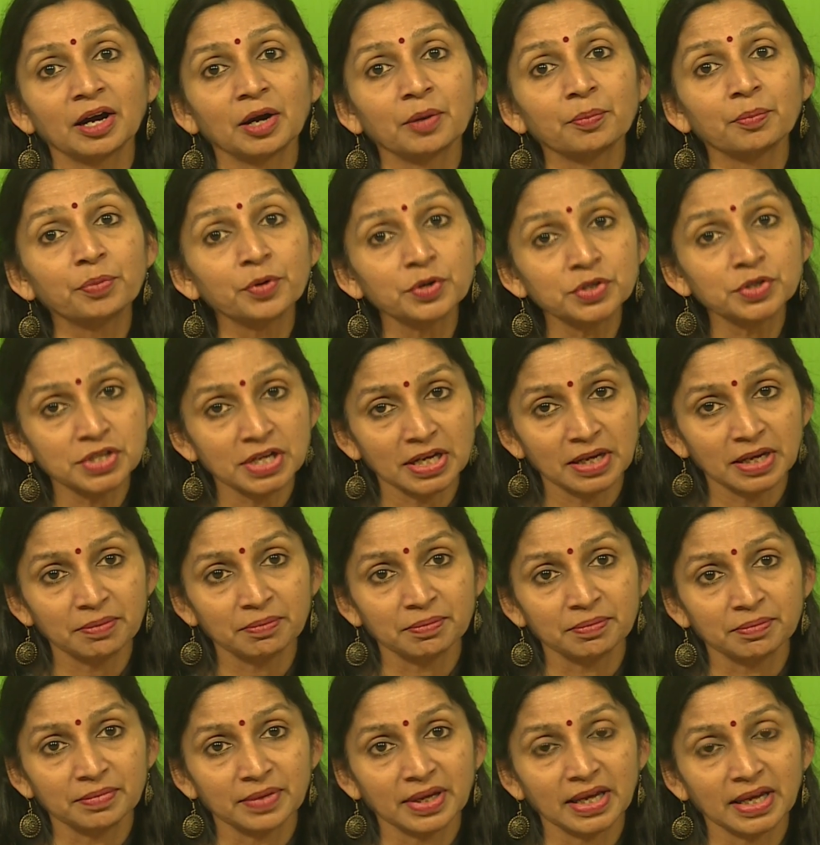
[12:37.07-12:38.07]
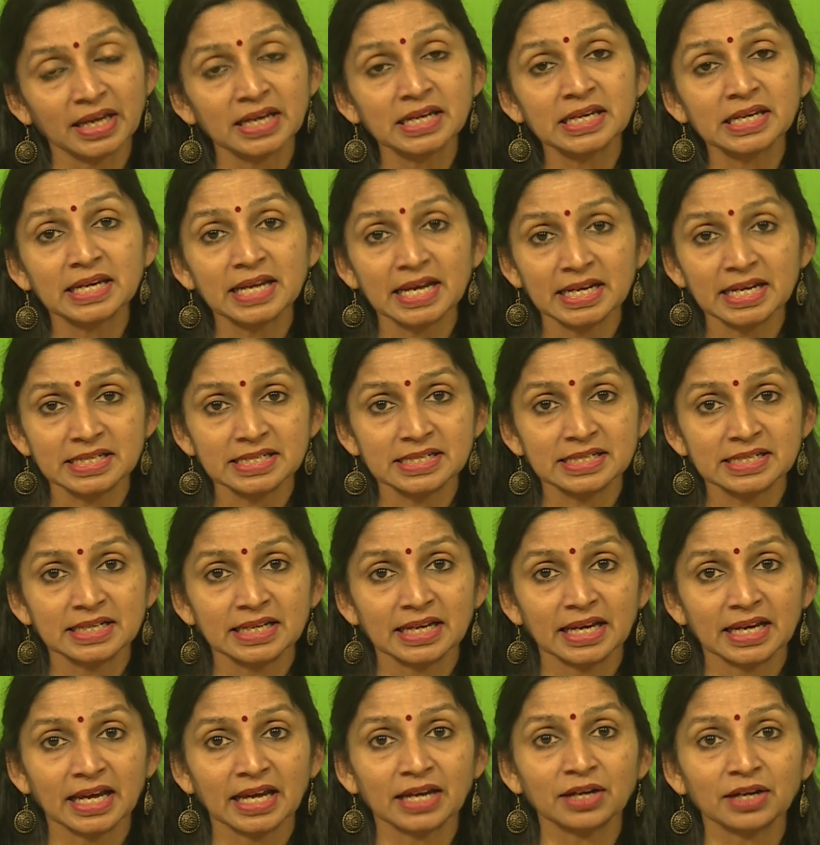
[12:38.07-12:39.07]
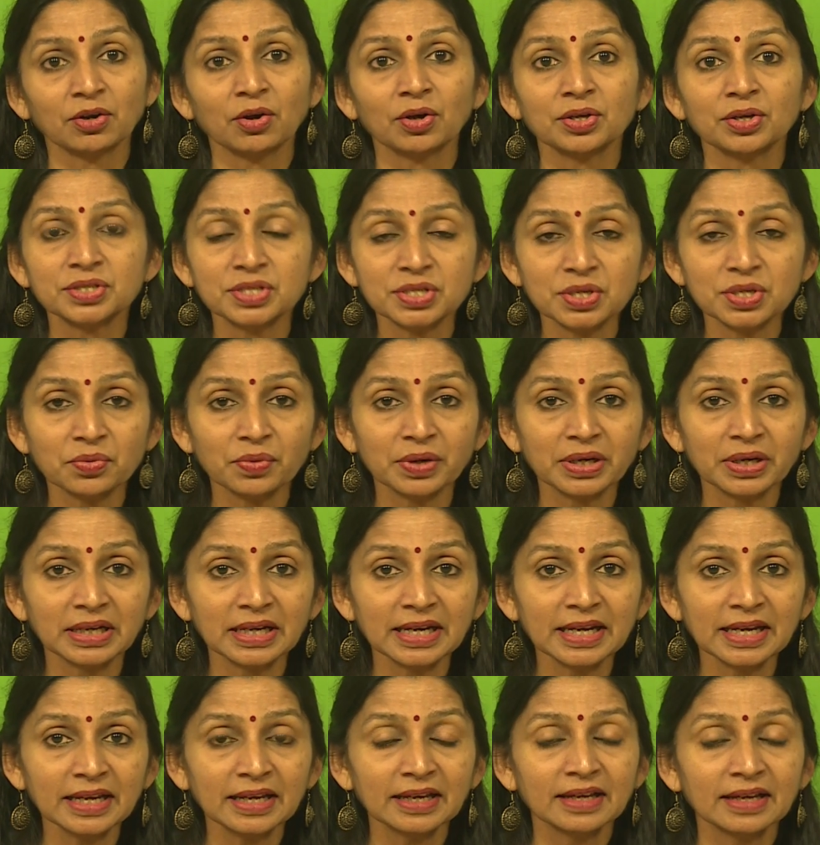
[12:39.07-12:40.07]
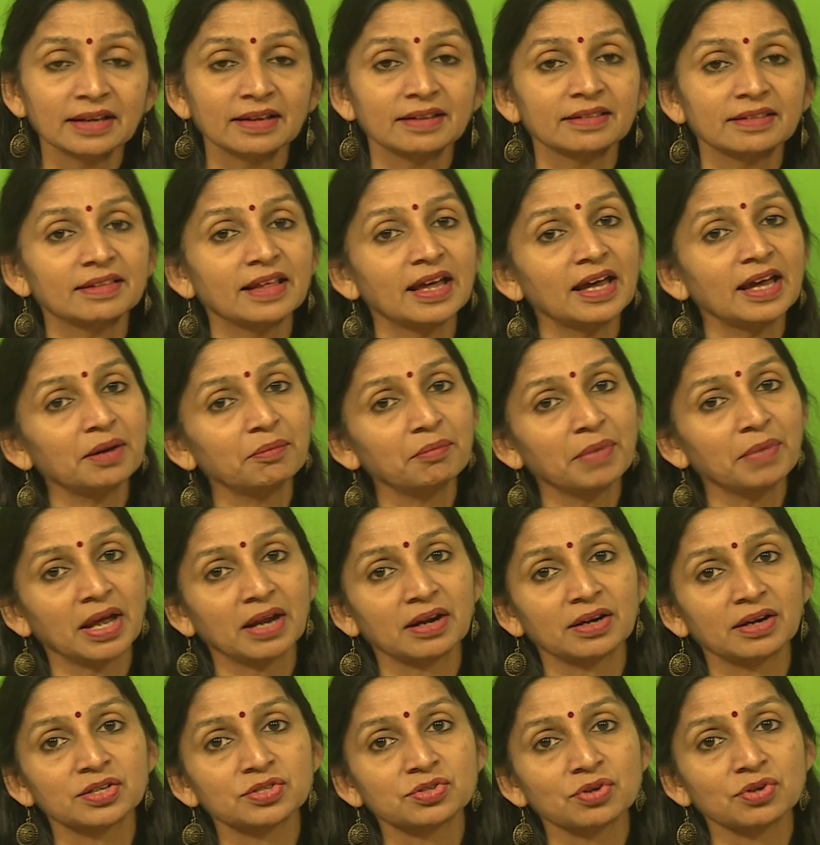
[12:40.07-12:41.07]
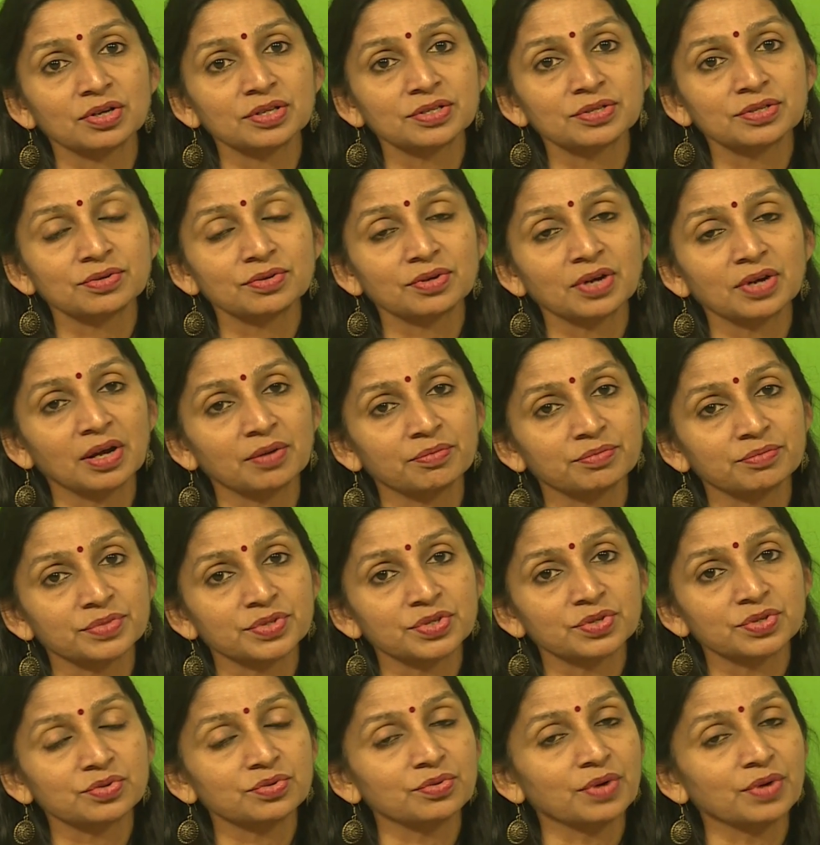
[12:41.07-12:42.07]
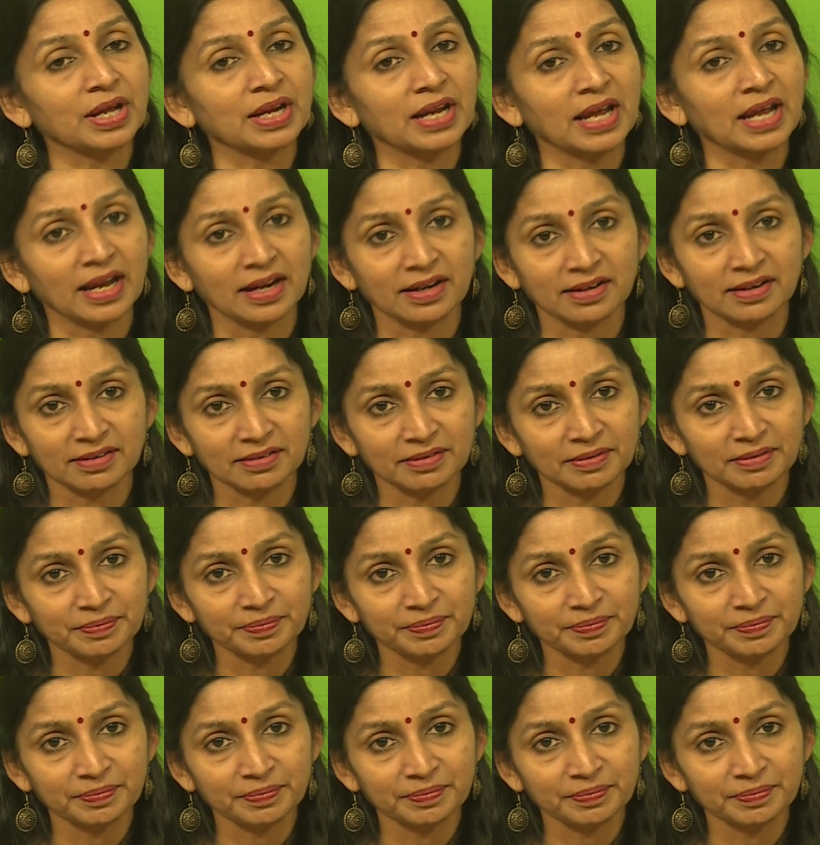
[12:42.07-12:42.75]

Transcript: put him in debt, and consequently their marriage also comes to an end.